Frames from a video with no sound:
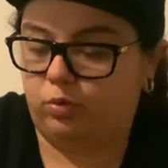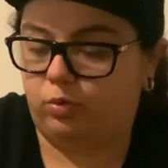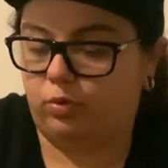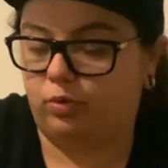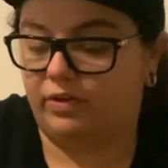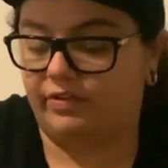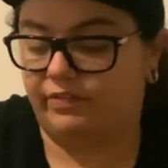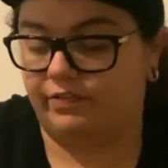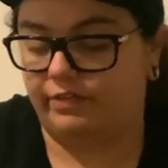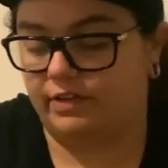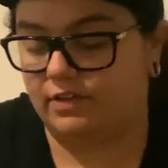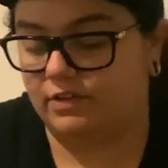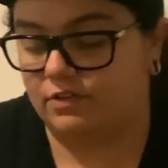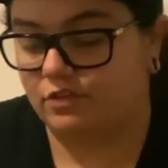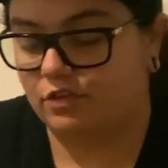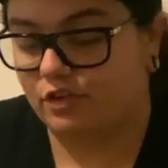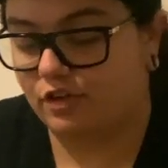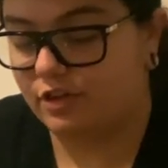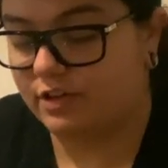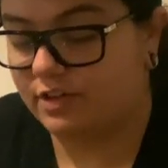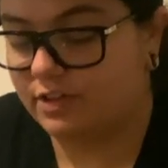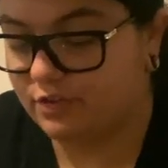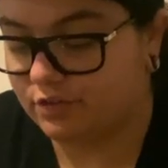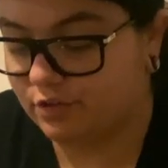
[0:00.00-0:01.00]
if we can
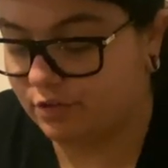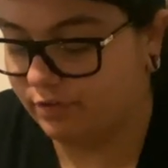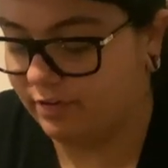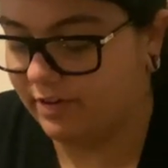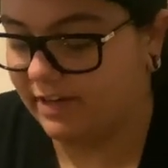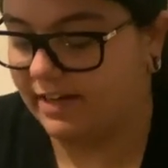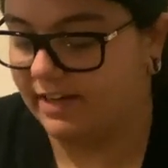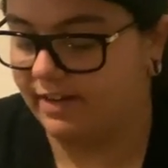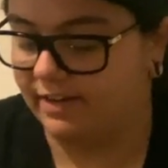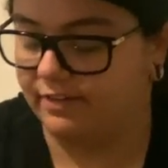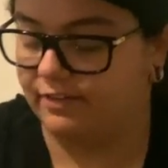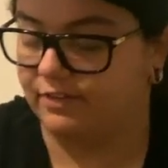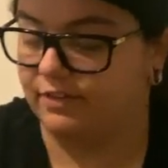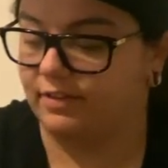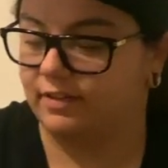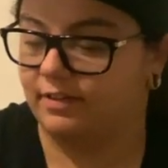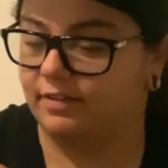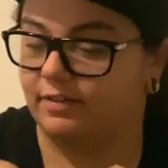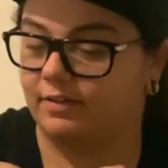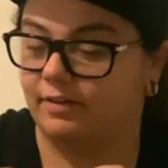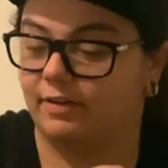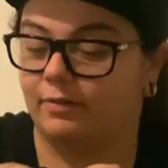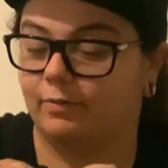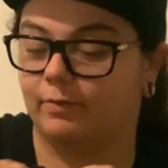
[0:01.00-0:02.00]
turn this around.
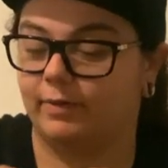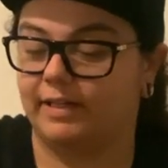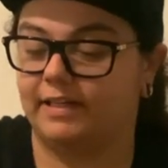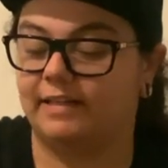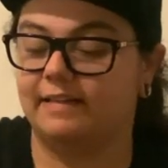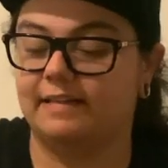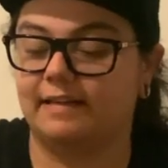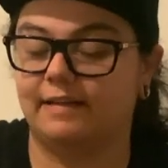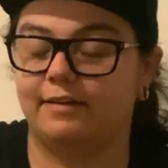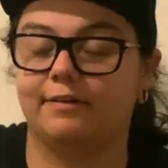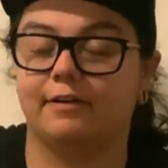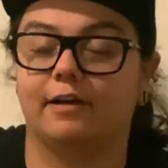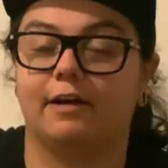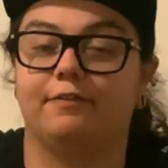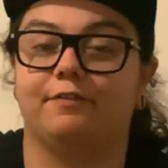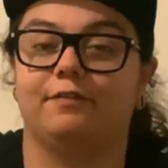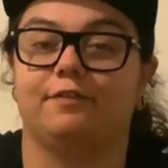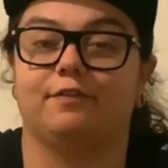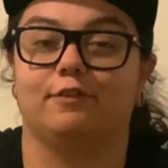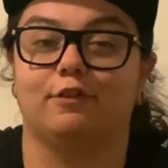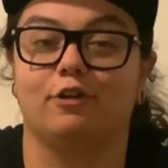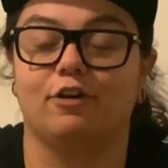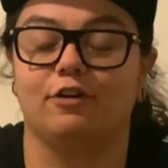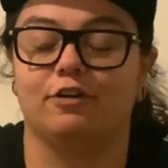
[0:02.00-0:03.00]
We need a
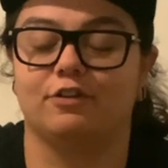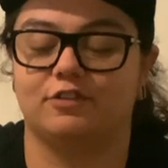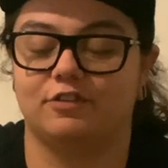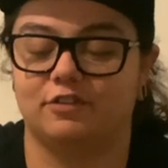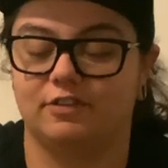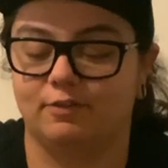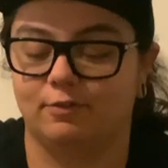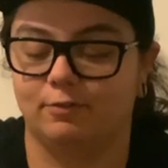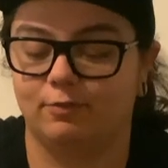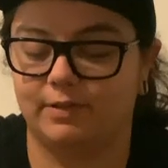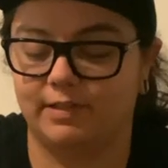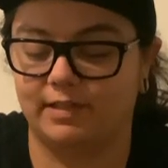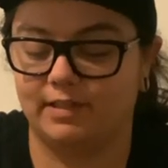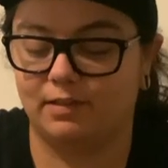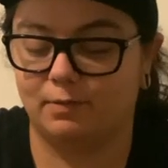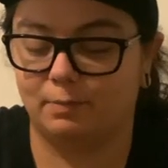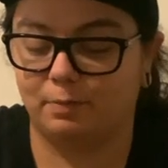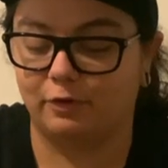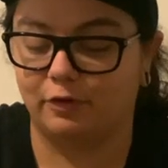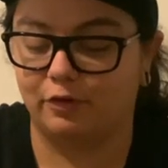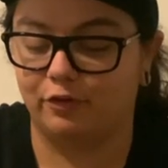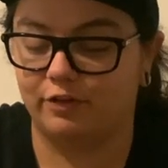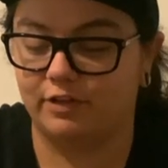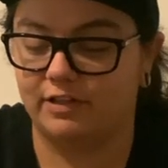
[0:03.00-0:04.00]
flopped Winnie the
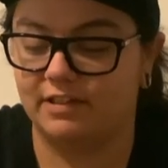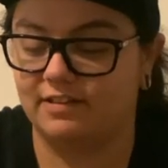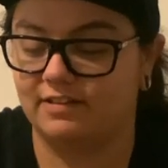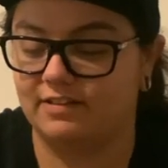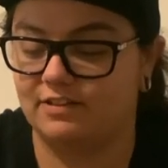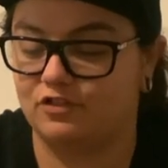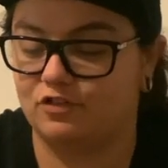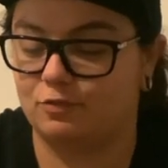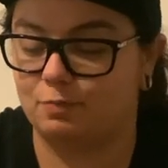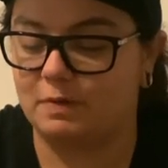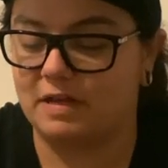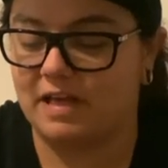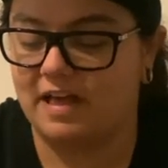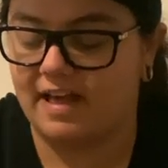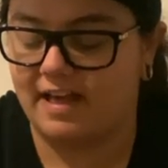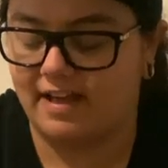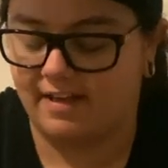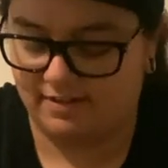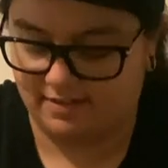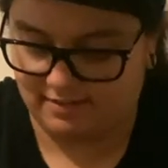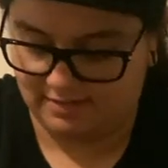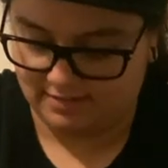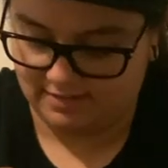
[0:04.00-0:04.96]
Pooh in this bag.